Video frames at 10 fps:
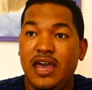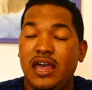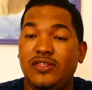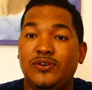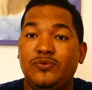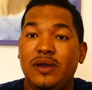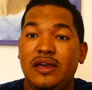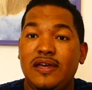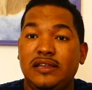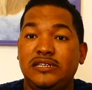and the way
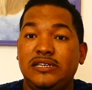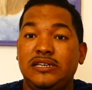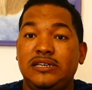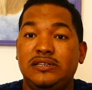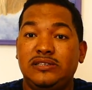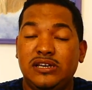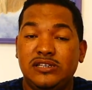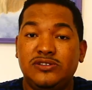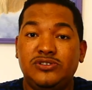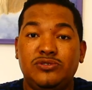that he
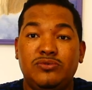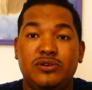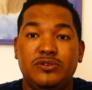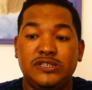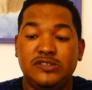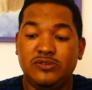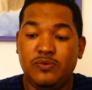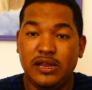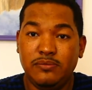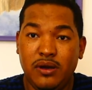does the tarot is
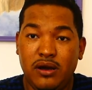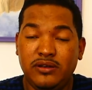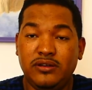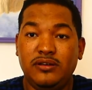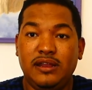quite modern,